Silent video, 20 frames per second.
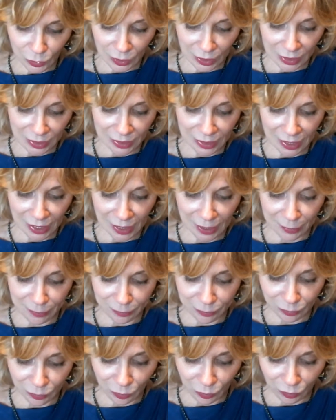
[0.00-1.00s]
was
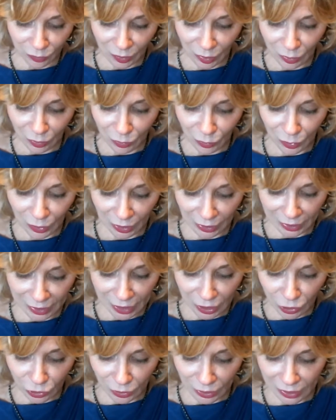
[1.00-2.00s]
really
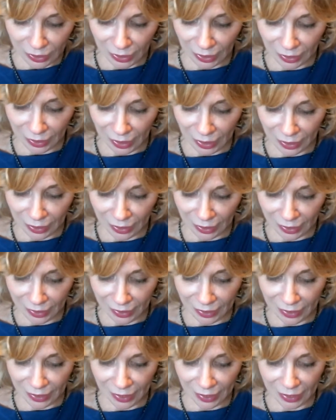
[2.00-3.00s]
interesting. They
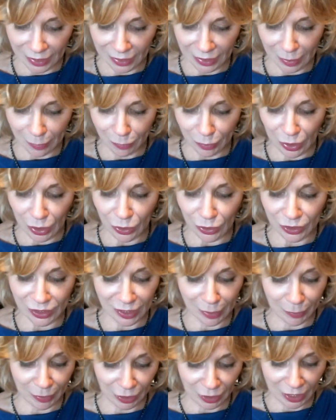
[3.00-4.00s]
did a computer
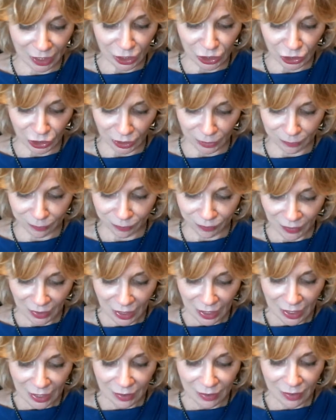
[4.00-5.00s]
simulation
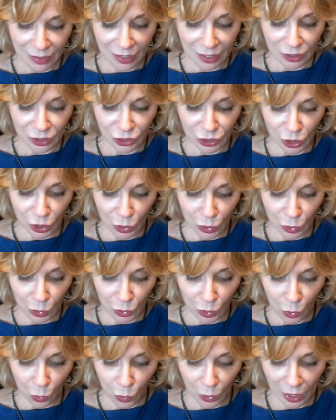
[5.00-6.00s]
that
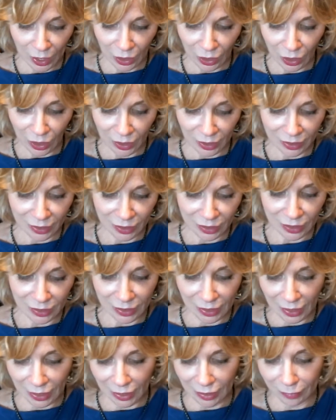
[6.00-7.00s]
showed this
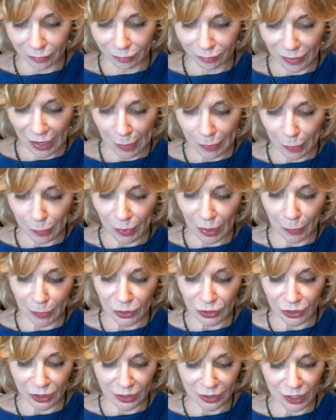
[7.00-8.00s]
is a paper
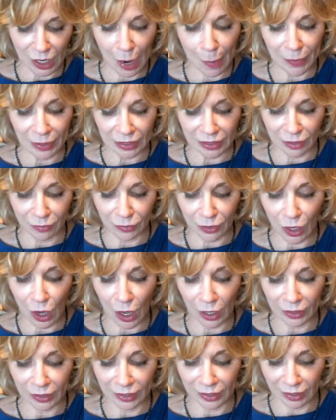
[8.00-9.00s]
published in Topics of
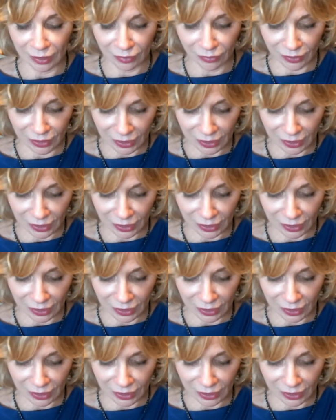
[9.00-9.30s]
Cognitive